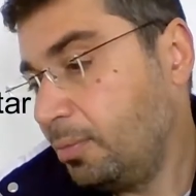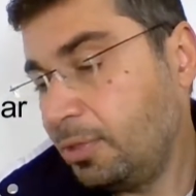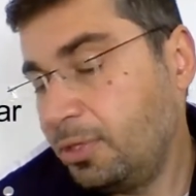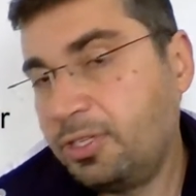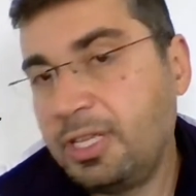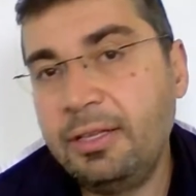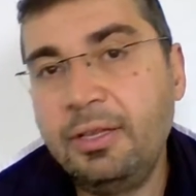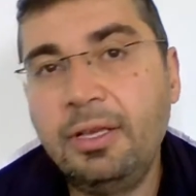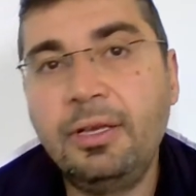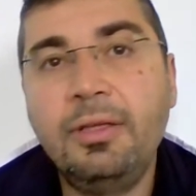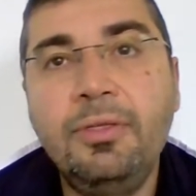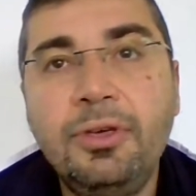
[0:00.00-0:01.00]
standing
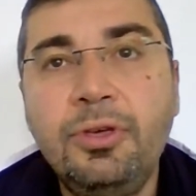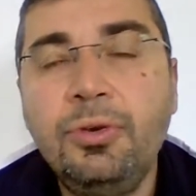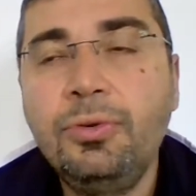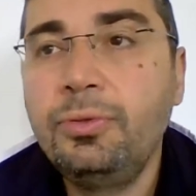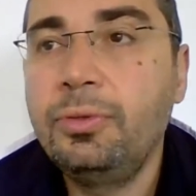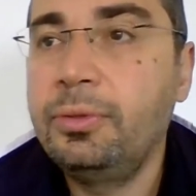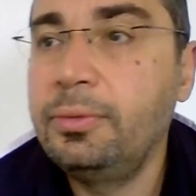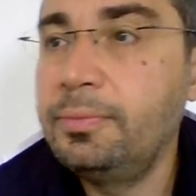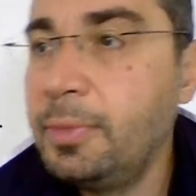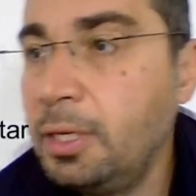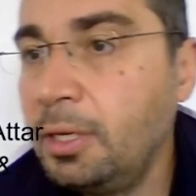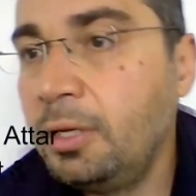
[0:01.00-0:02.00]
in the queue,
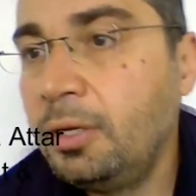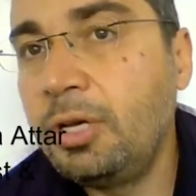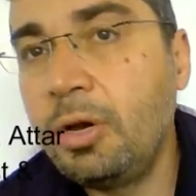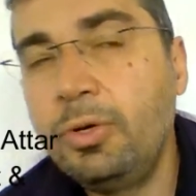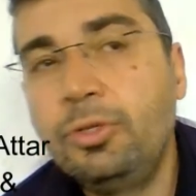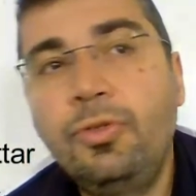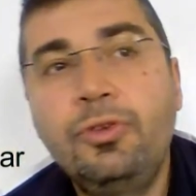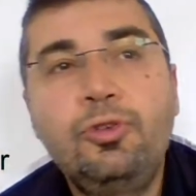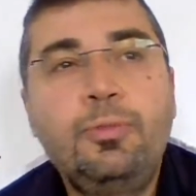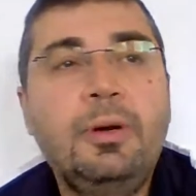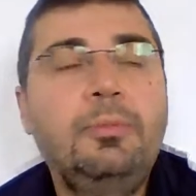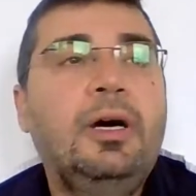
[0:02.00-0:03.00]
going to the
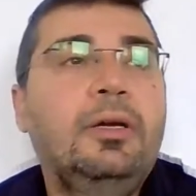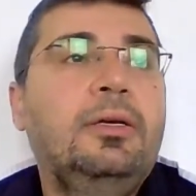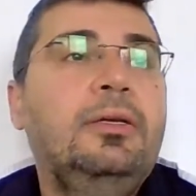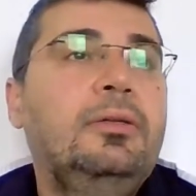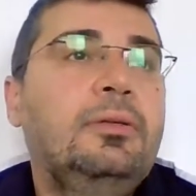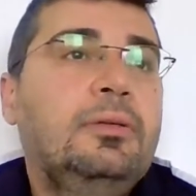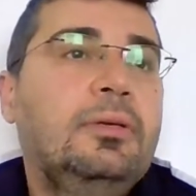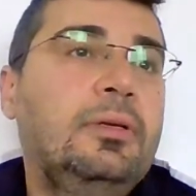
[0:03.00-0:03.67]
supermarket,